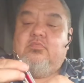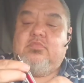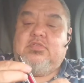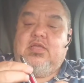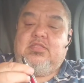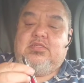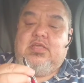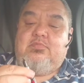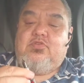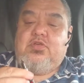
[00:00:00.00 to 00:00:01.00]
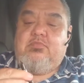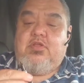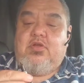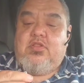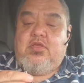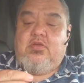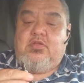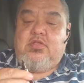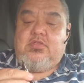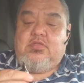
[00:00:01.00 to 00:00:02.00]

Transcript: It's got the same treatment on there.